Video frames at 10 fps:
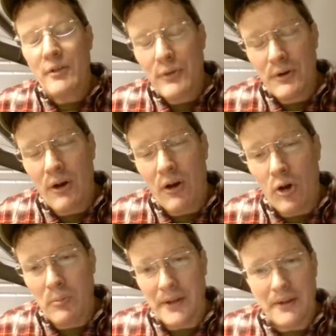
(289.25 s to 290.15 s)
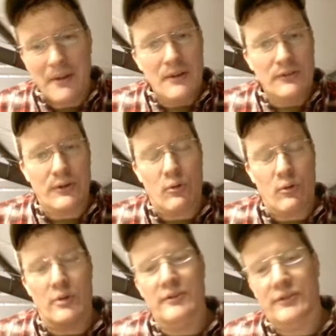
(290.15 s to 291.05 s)
They're in Albany. So
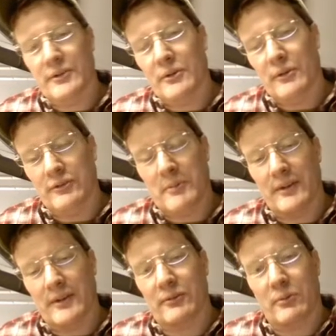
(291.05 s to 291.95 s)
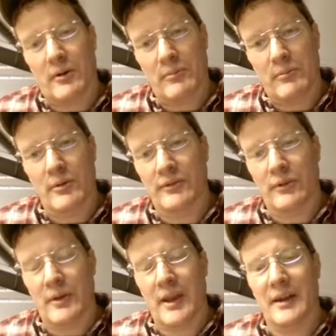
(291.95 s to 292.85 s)
we're in Saratoga Springs, is where our brewery's
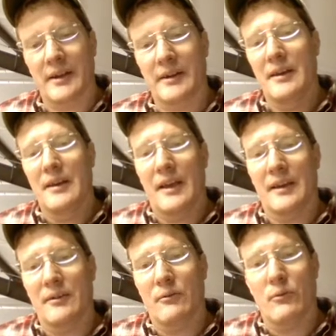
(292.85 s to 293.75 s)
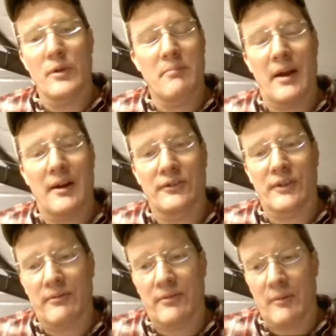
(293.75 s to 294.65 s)
located, and we buy our
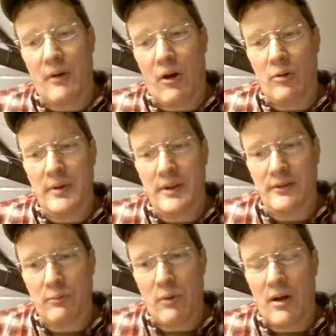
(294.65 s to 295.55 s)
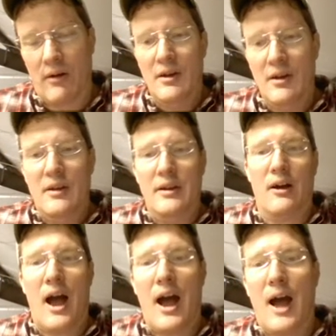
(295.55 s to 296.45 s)
stuff from Albany as well. Now
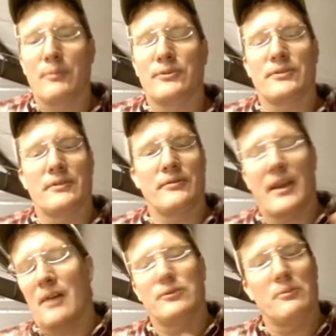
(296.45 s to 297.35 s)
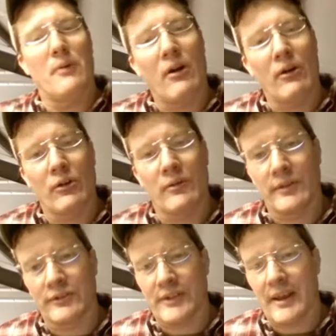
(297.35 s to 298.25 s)
hops, that comes from all over
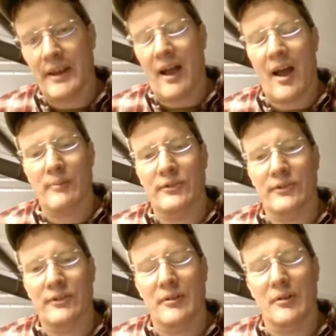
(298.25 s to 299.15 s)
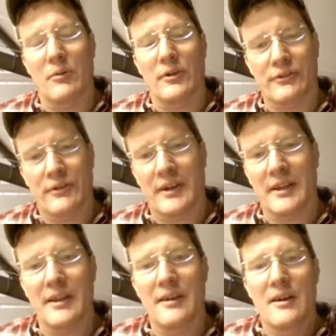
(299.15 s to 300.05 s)
the state. Hops is a little more
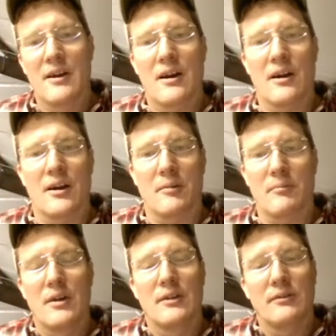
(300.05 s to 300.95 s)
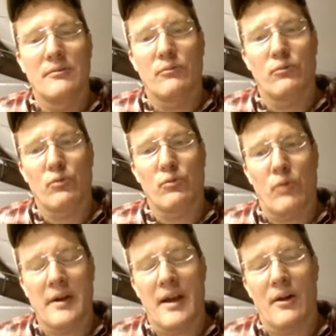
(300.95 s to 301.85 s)
tricky.
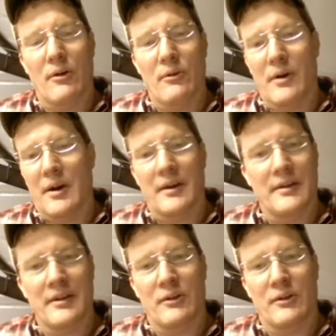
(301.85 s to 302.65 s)
right now,